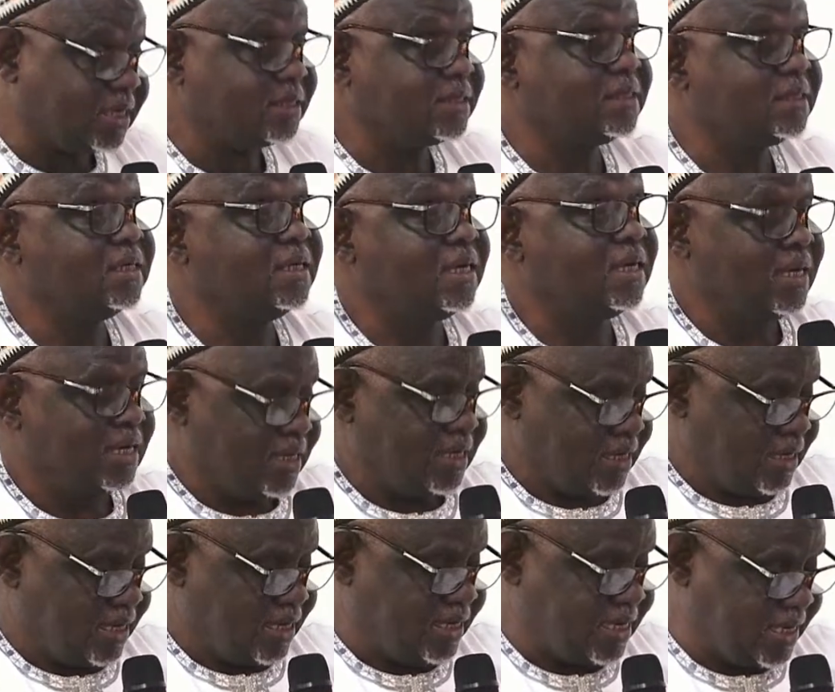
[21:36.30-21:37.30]
next.
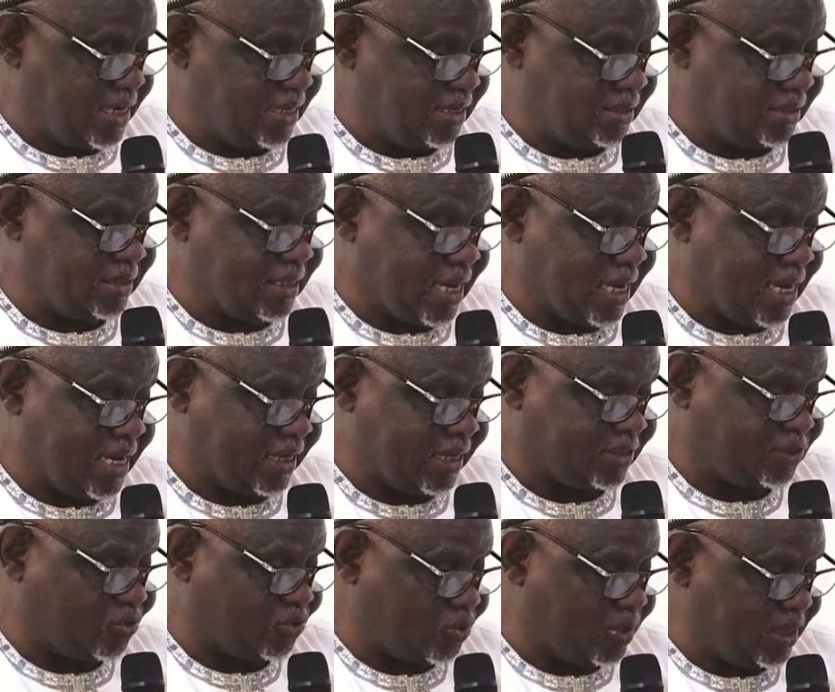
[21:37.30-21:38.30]
Then
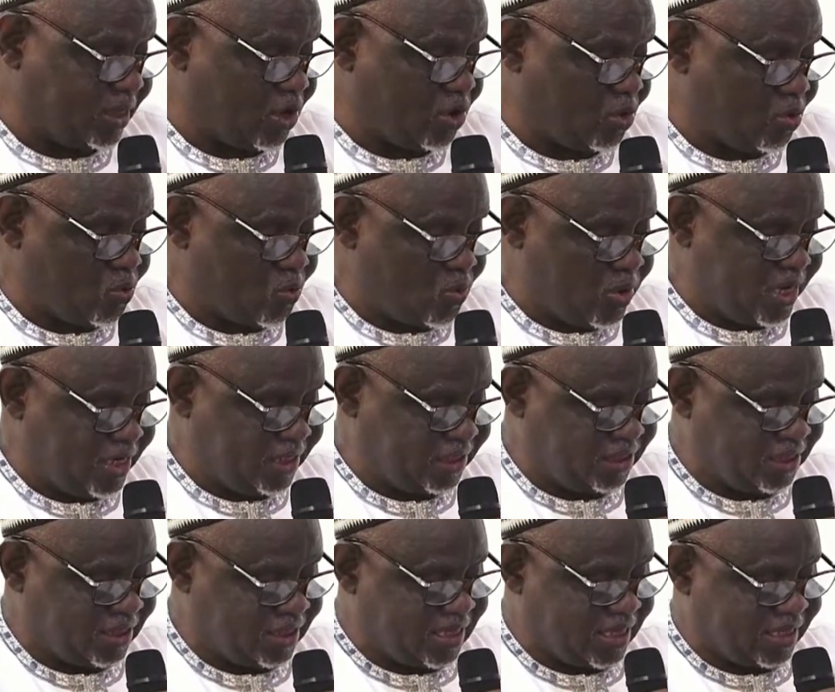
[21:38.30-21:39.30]
electronic
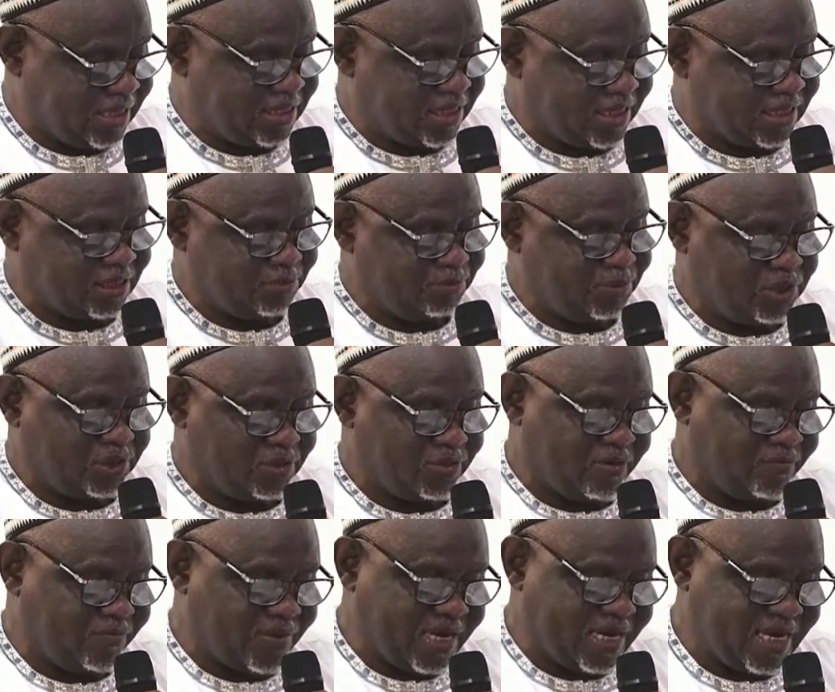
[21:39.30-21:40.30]
collation and
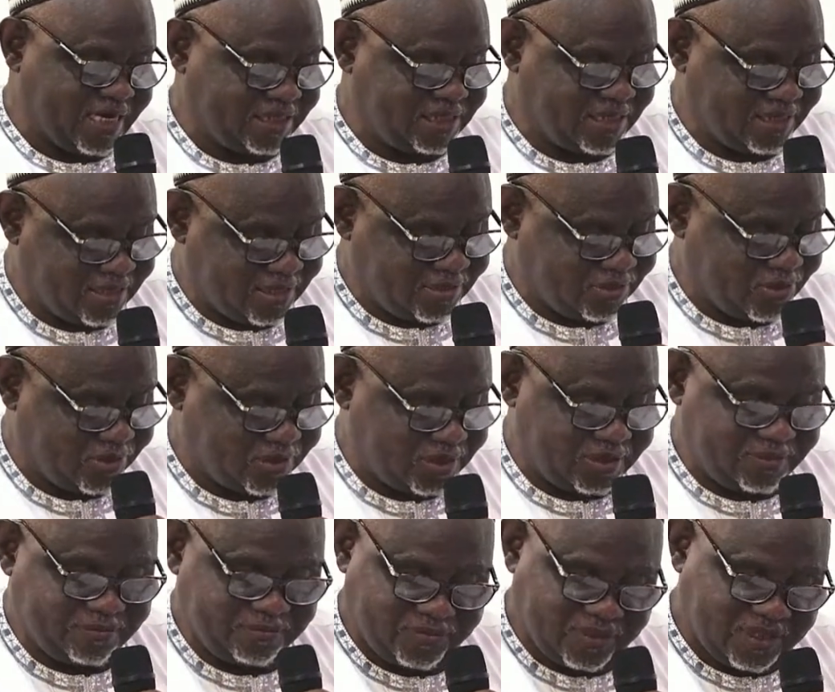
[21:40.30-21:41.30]
transmission of election
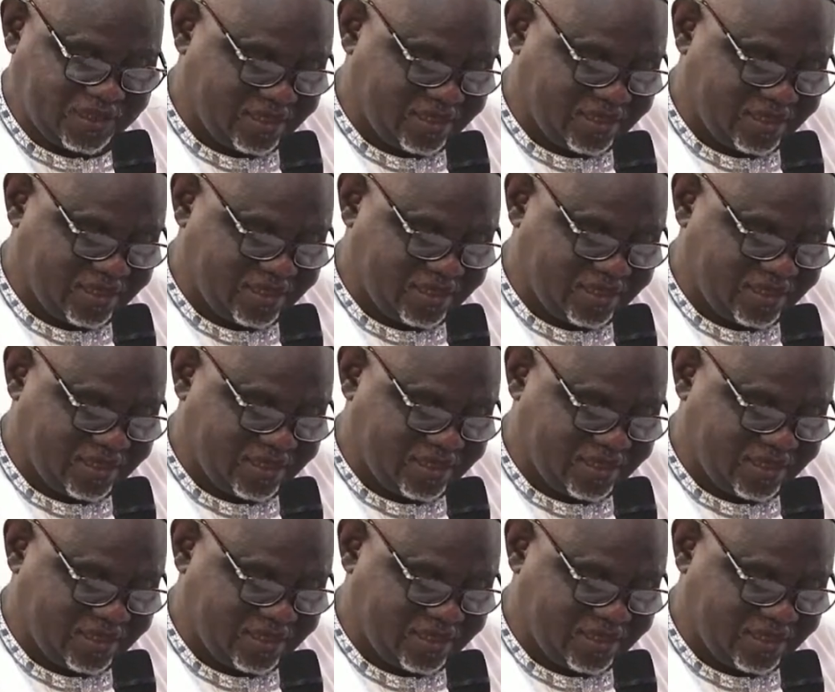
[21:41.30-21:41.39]
results.